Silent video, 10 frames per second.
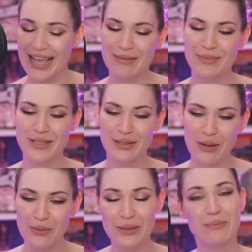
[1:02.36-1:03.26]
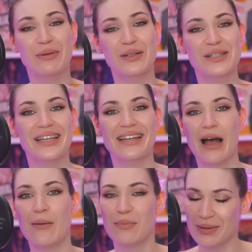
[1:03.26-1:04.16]
am slowly building it
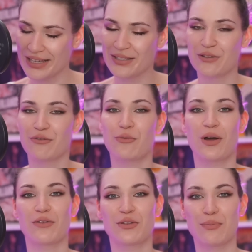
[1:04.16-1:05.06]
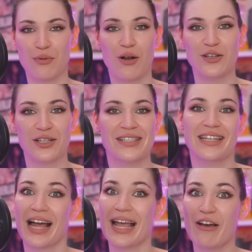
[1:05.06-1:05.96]
up because of one of the projects
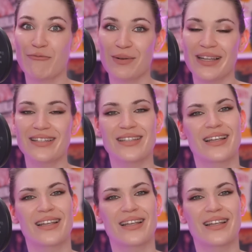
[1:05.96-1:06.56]
that I have planned,